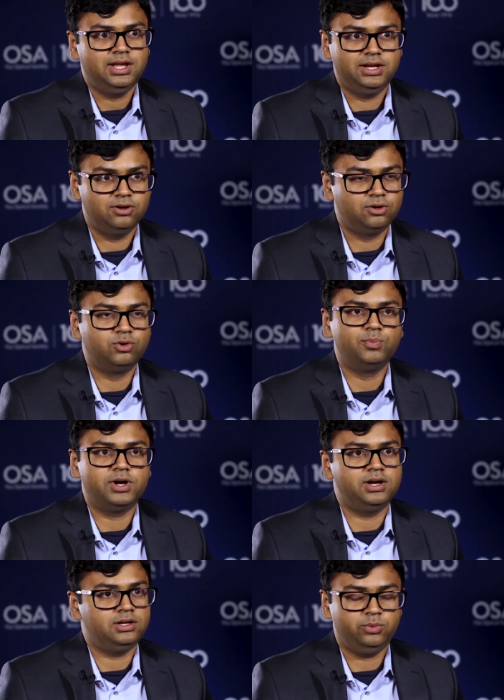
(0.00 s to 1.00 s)
in our group
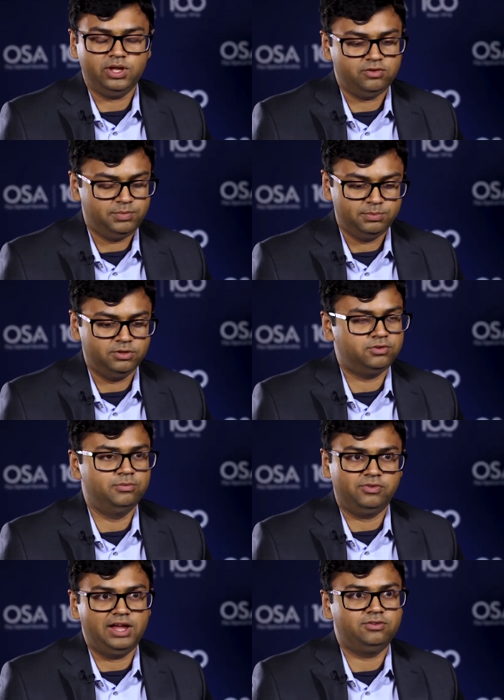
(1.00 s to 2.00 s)
currently we have people from
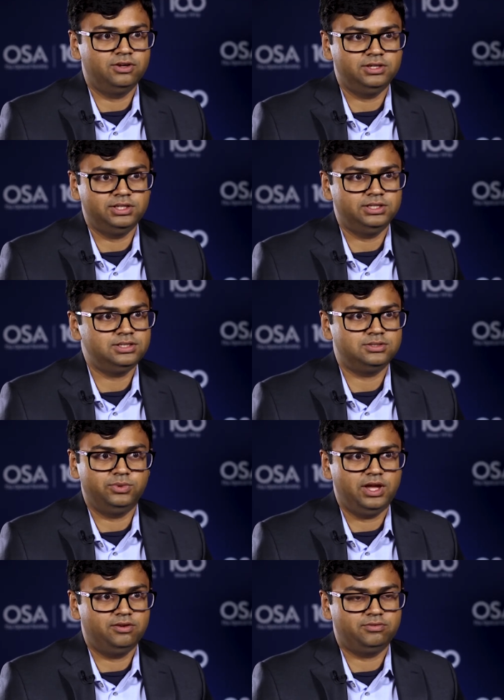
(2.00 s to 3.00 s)
five continents
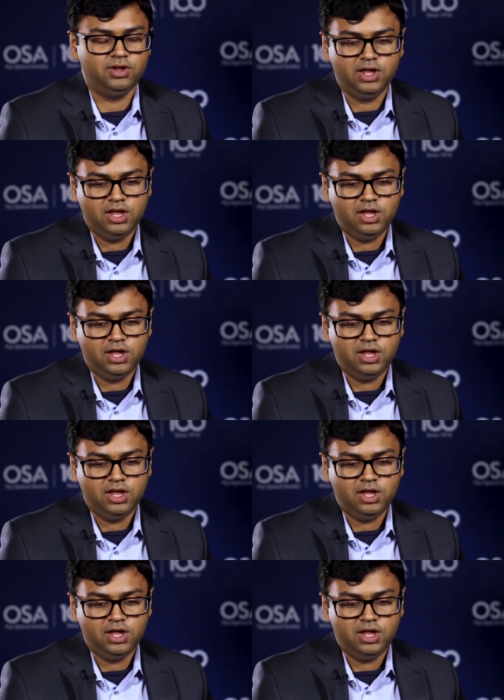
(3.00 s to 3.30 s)
we have